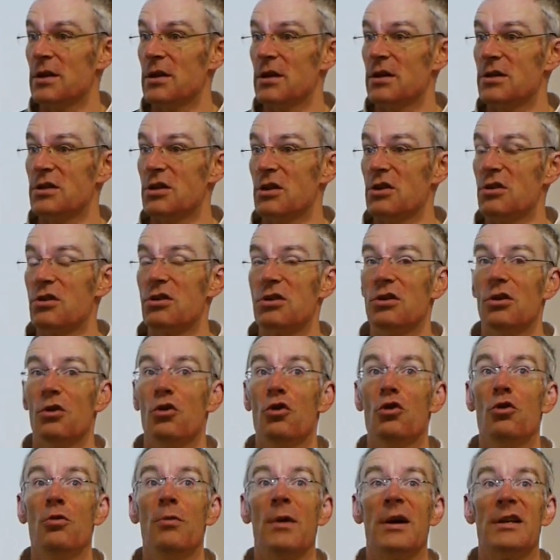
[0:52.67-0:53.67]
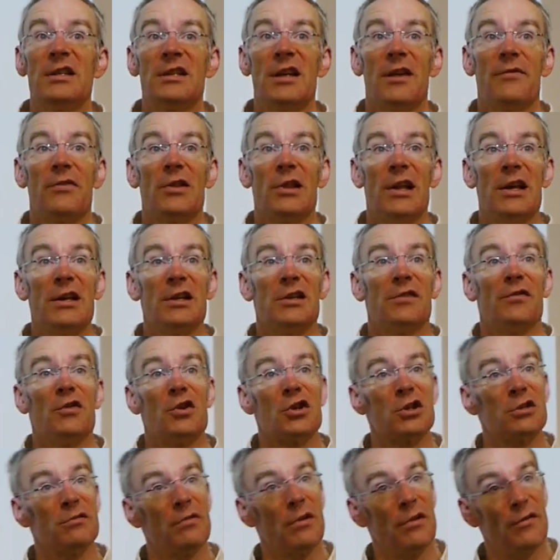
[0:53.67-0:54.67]
So you can always have the latest
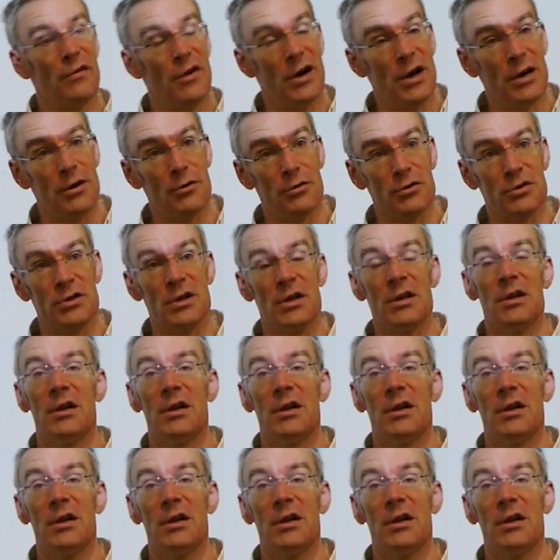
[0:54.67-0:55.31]
version of your files,